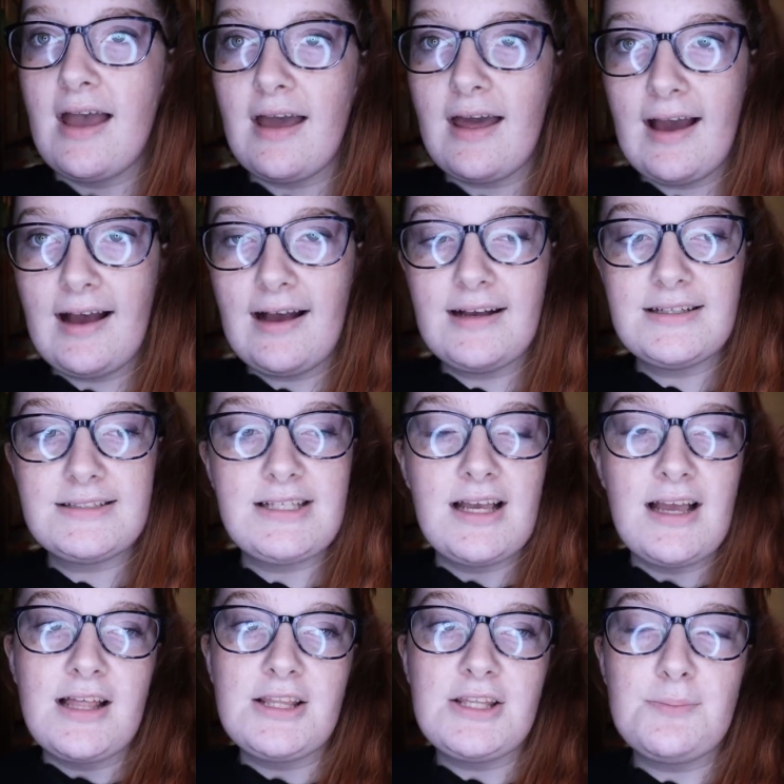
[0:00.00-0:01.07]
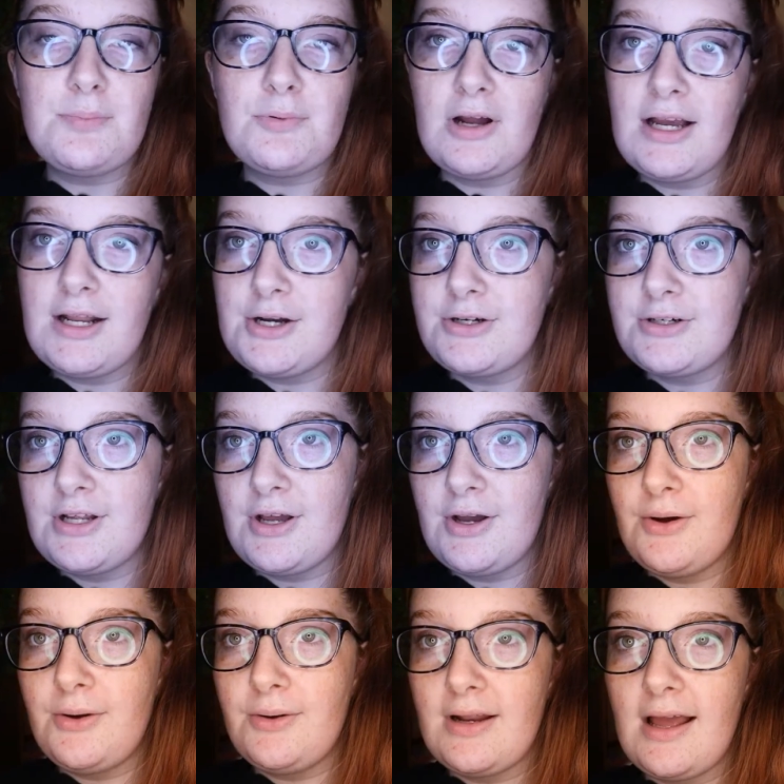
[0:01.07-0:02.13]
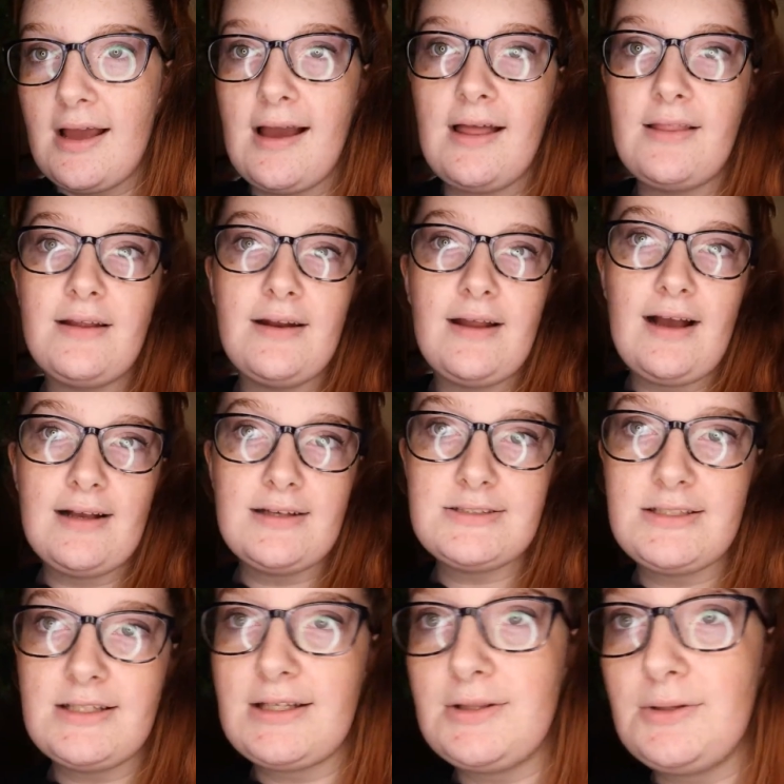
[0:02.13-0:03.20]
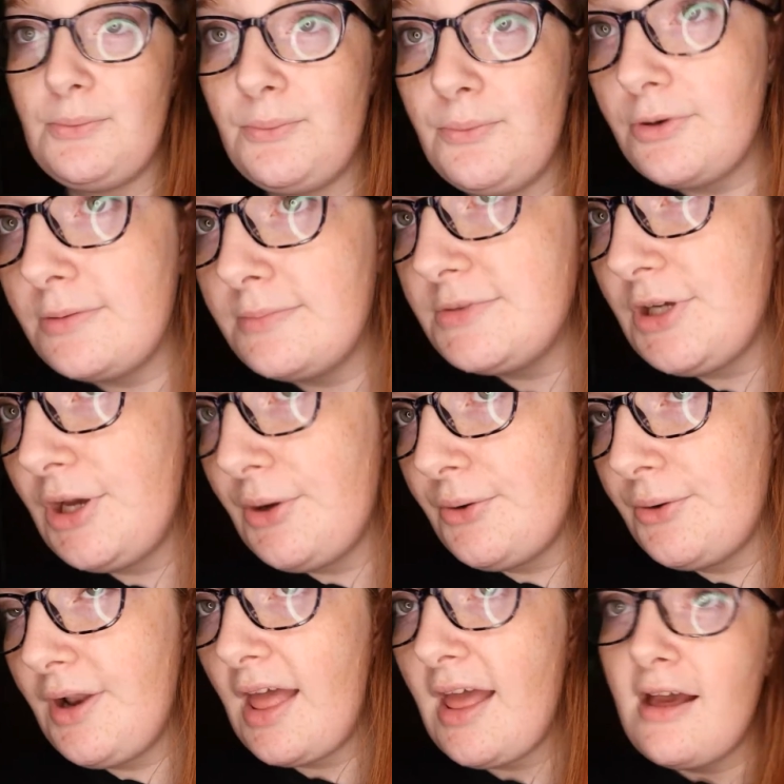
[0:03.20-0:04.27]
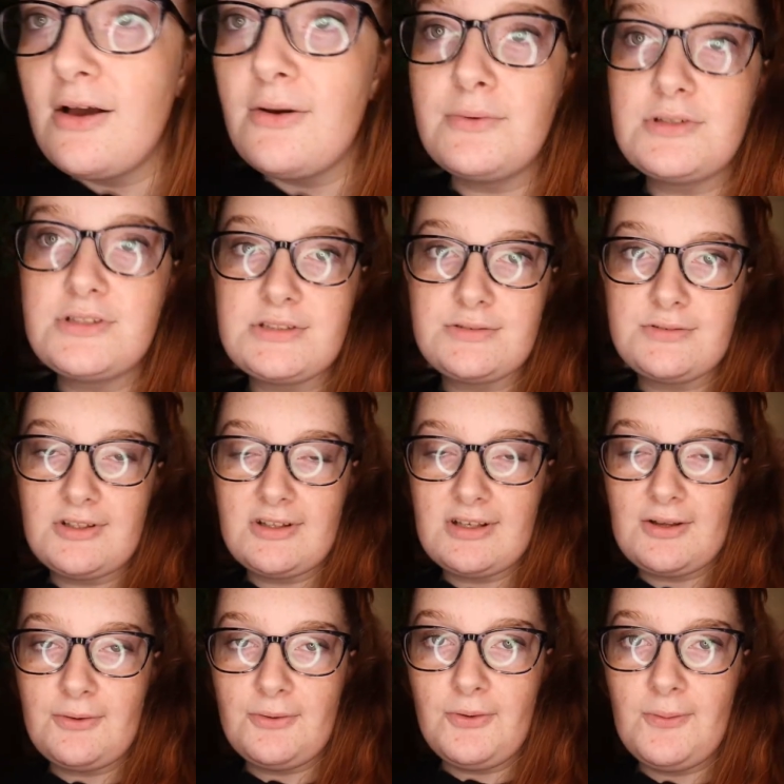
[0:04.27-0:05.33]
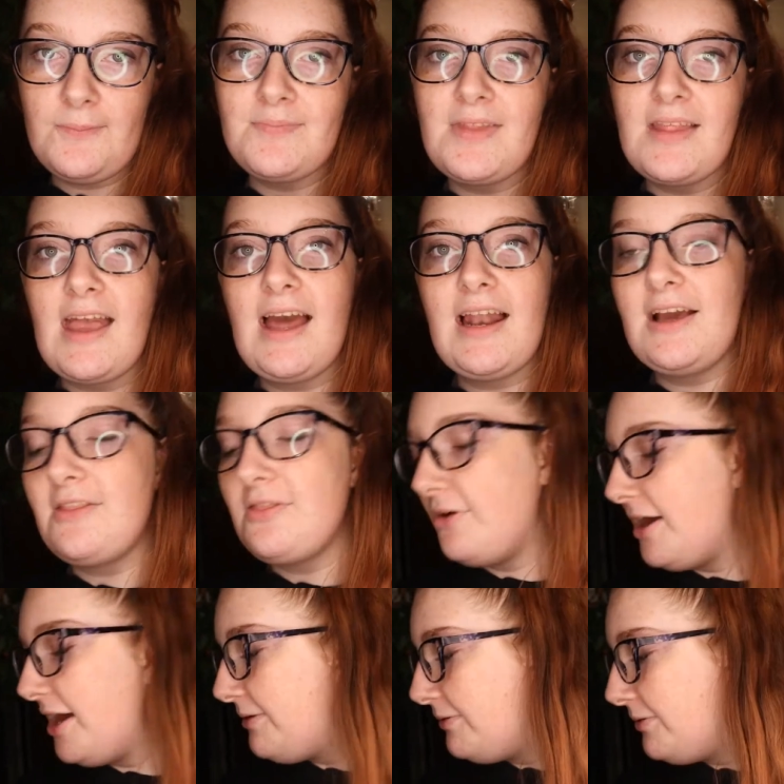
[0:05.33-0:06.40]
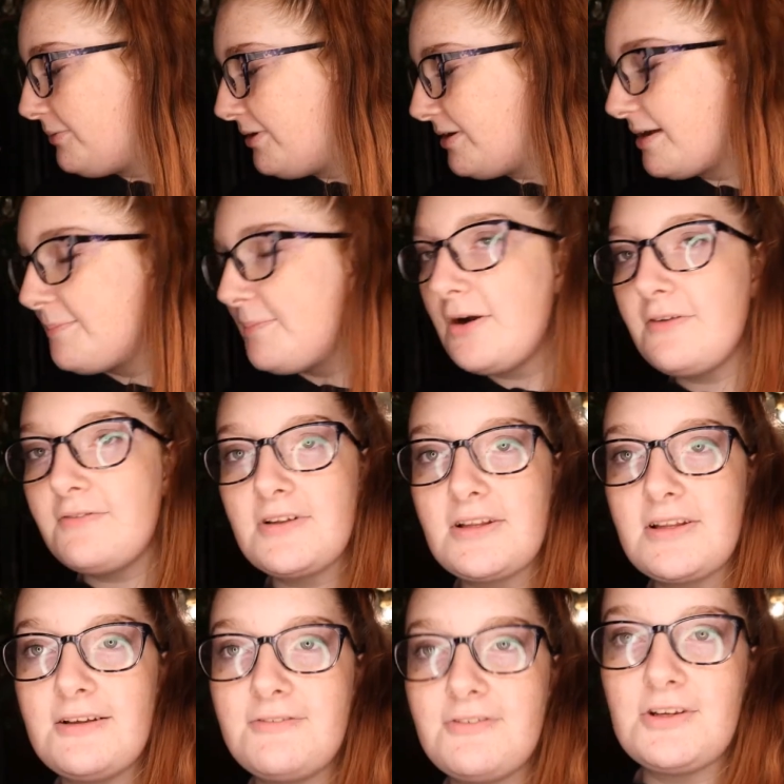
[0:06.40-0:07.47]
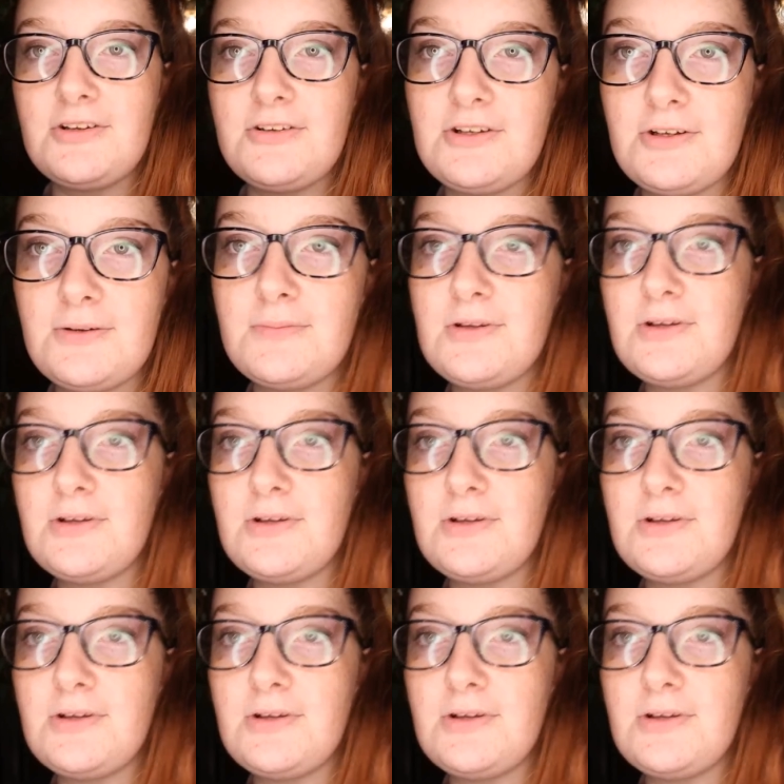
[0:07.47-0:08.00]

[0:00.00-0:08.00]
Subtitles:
it has the brighter tone, and then it has like the warm tone, which is really cool. And I thought it would work perfectly for YouTube